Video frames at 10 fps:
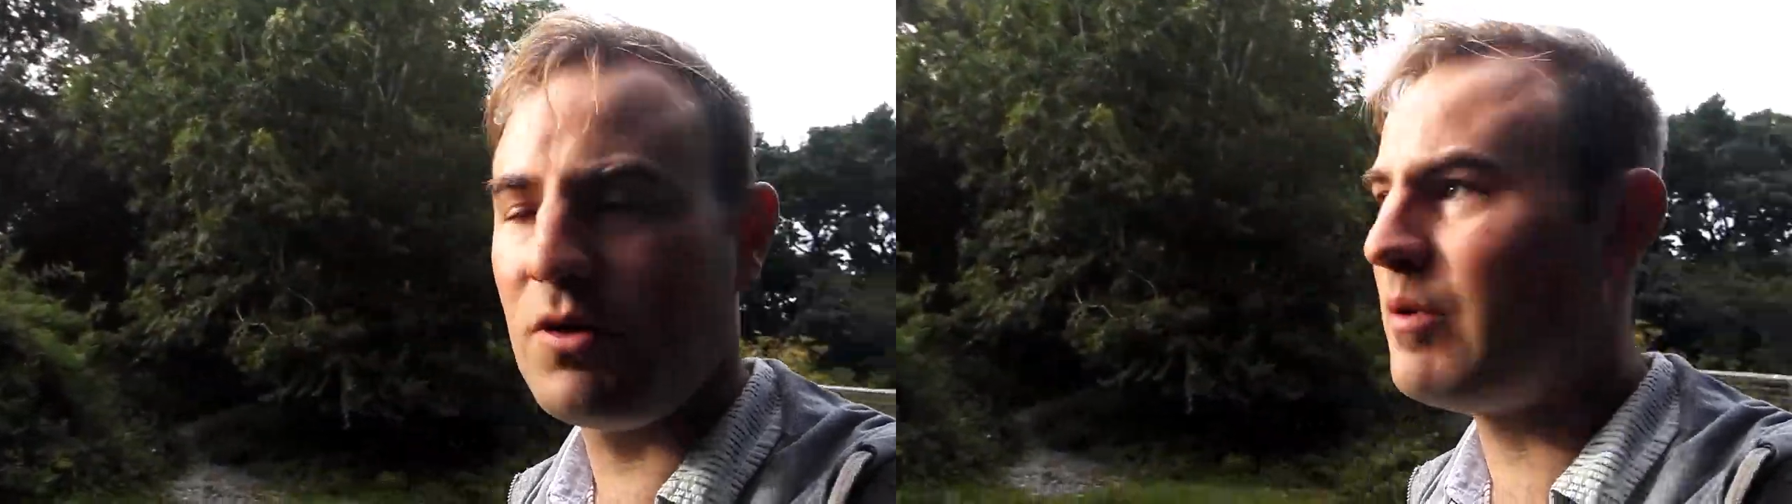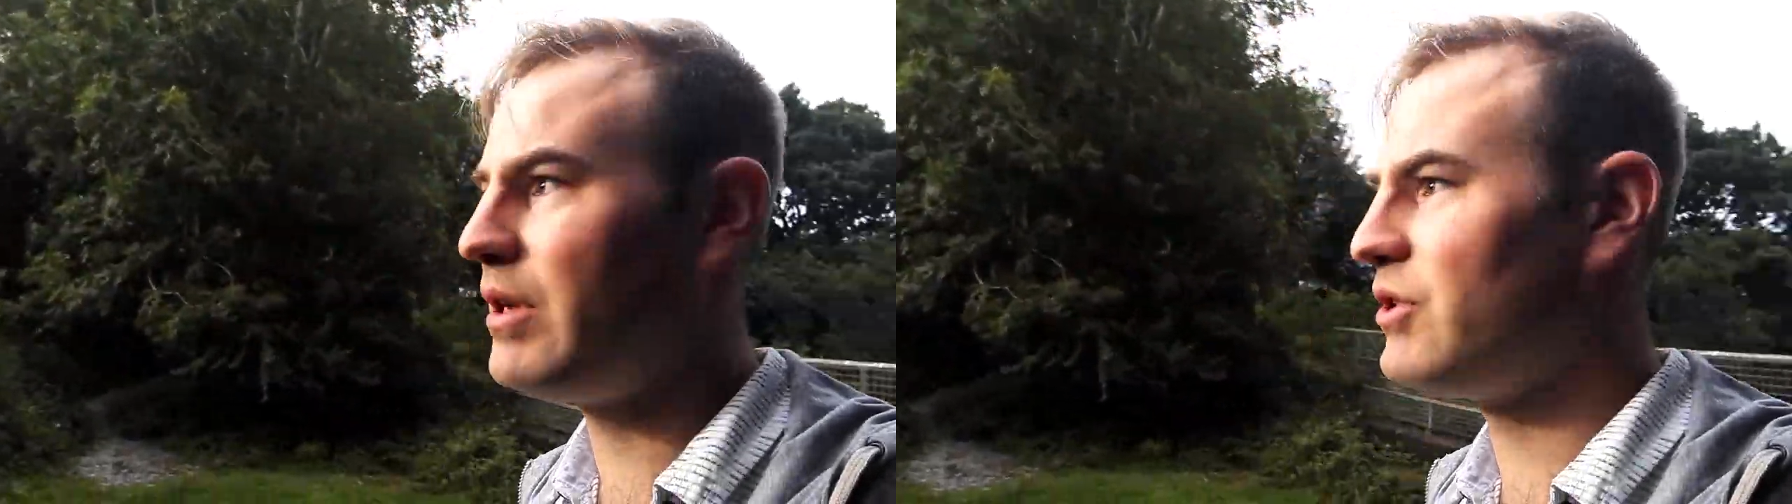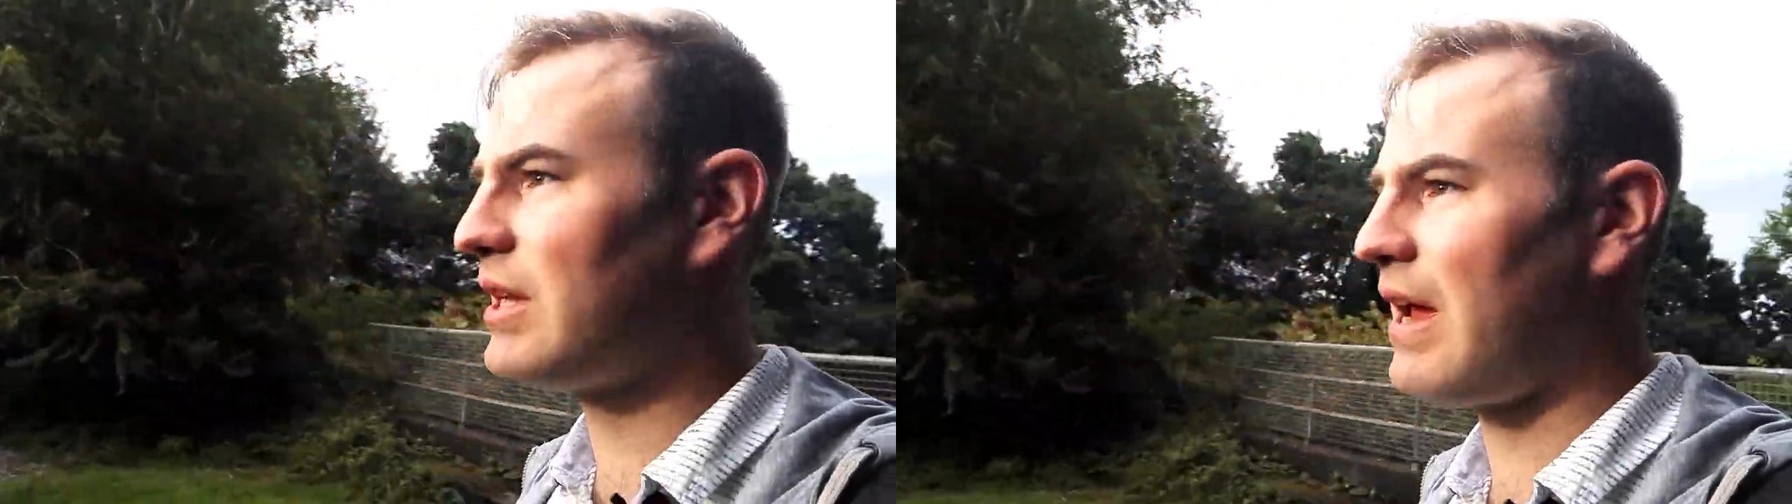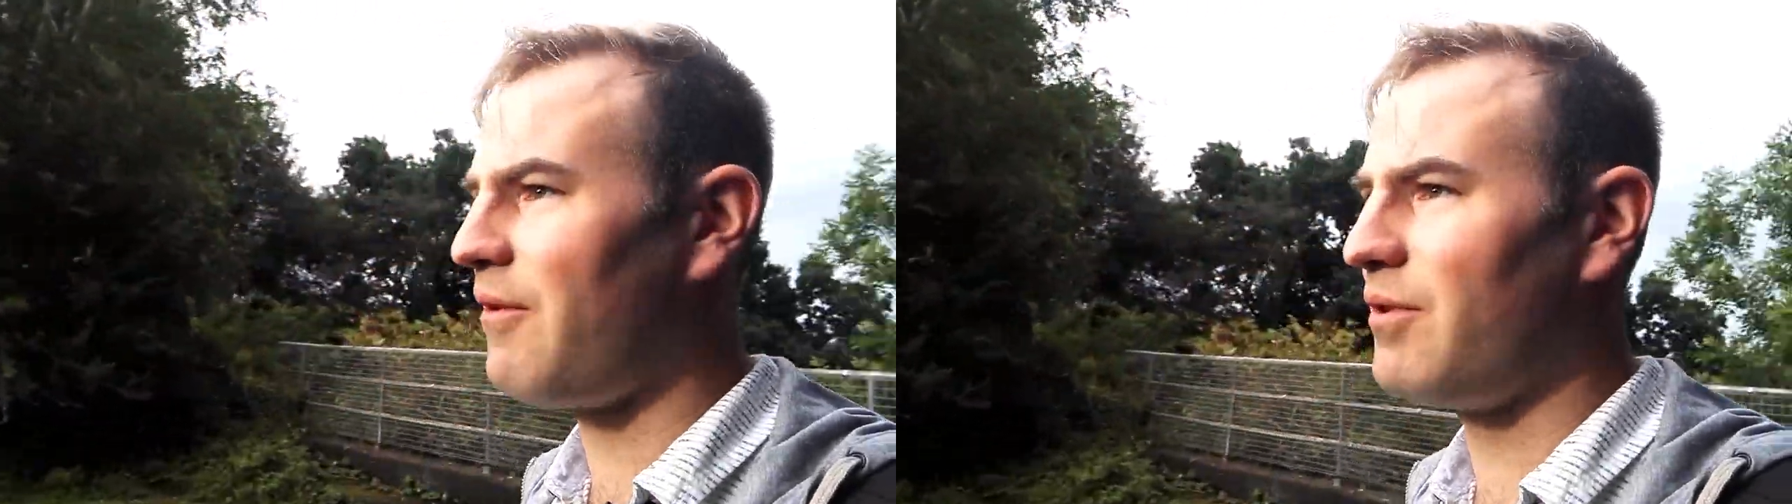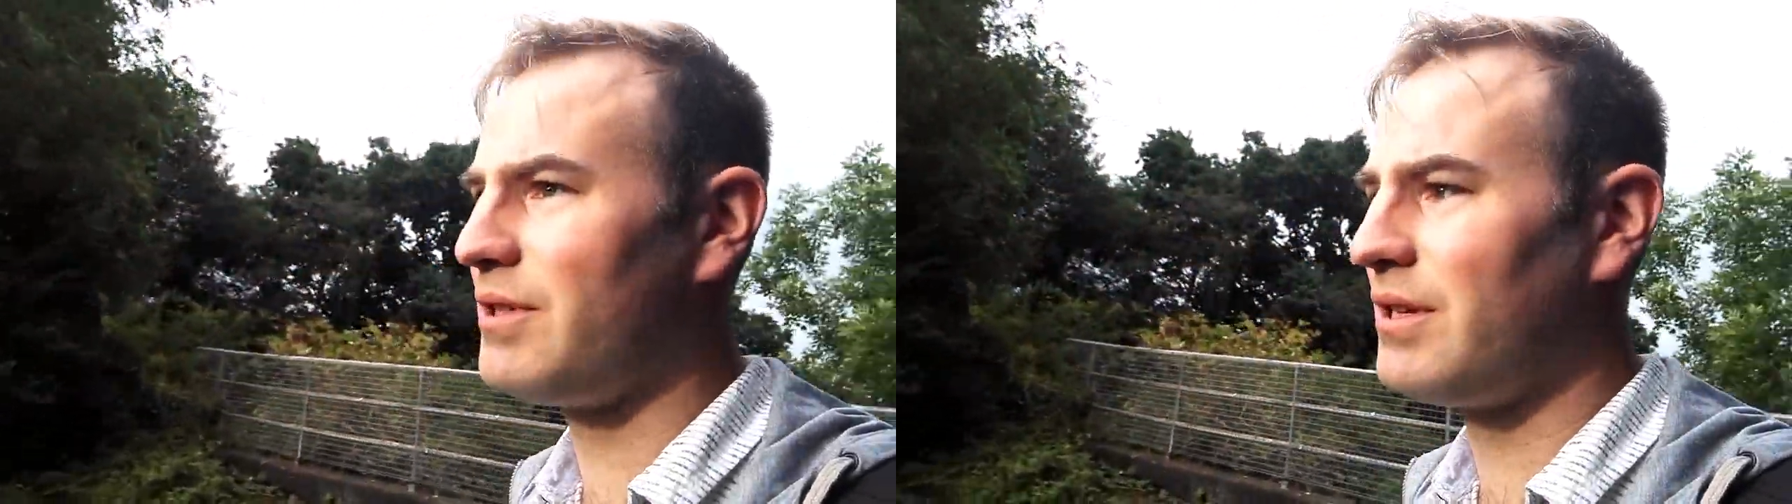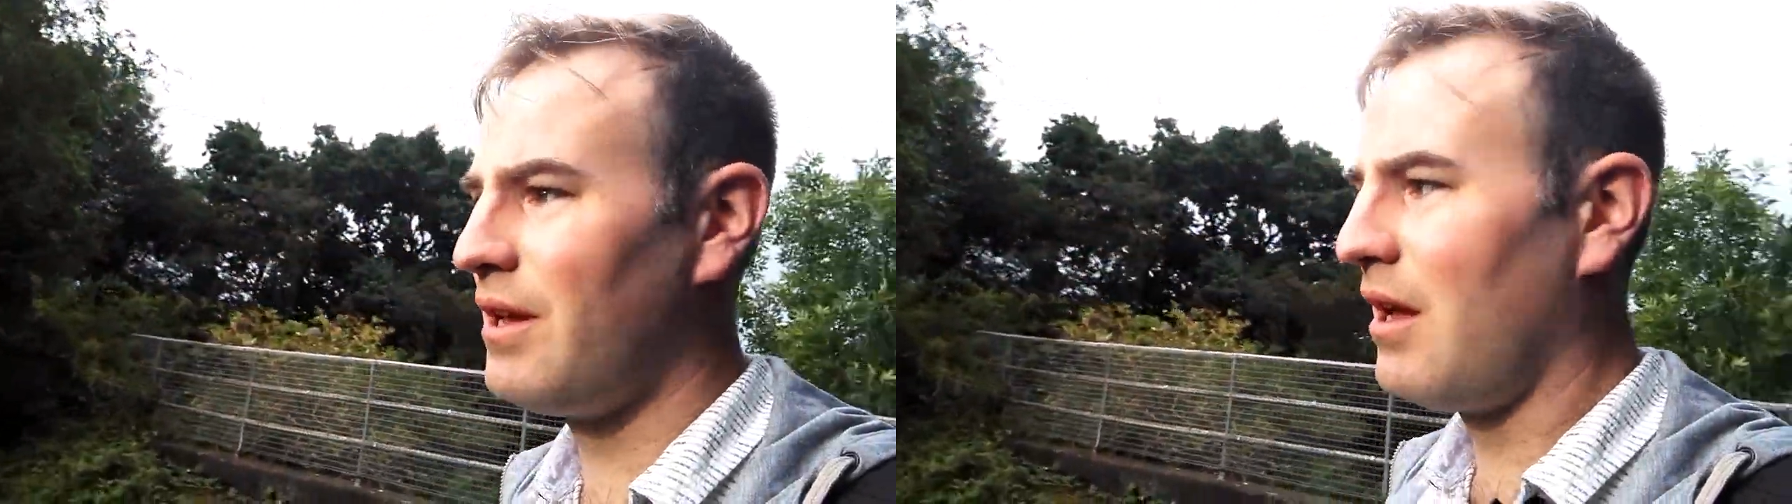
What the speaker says: which towers